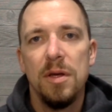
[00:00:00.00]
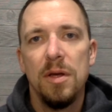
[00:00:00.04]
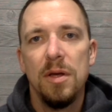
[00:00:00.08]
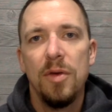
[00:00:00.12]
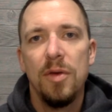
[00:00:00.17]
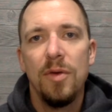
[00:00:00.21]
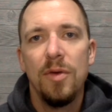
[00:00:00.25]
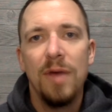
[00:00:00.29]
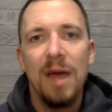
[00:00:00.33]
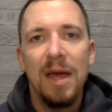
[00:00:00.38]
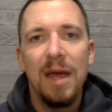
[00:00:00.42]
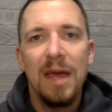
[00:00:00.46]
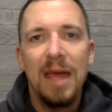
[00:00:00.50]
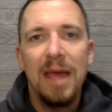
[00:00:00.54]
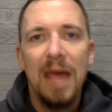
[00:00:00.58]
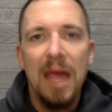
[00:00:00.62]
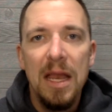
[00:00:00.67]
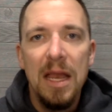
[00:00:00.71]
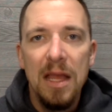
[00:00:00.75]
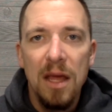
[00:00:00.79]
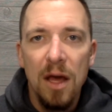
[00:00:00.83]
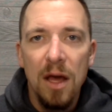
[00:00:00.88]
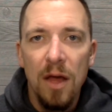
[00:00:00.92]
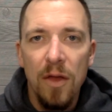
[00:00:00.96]
You're not
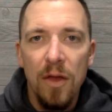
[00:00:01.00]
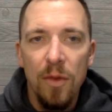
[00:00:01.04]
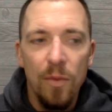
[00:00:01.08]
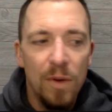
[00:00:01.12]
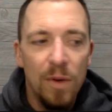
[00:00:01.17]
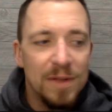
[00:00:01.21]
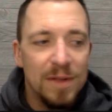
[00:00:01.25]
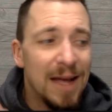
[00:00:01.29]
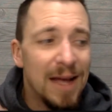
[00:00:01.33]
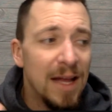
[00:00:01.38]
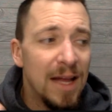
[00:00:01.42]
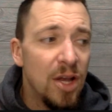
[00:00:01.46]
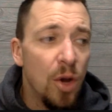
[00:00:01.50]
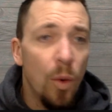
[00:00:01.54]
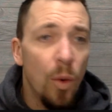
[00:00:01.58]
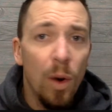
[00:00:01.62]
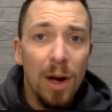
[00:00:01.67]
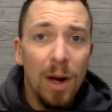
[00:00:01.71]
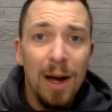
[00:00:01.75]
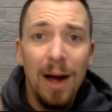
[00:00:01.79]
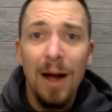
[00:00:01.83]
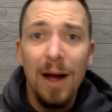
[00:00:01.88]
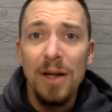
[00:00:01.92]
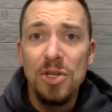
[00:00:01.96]
gaining other ones. I know a
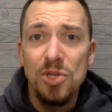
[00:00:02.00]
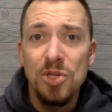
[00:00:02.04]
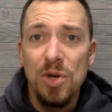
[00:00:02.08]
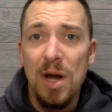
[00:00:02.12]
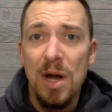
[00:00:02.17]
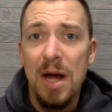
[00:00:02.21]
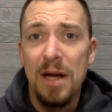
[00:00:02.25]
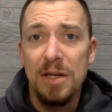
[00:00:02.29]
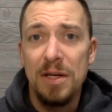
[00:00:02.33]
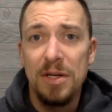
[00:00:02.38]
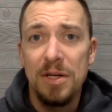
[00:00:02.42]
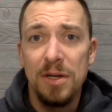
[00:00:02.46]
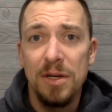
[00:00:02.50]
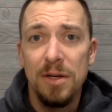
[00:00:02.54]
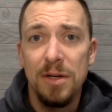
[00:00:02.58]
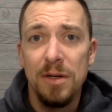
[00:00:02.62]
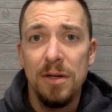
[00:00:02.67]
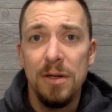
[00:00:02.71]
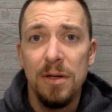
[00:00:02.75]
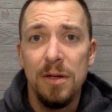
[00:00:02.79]
contractor,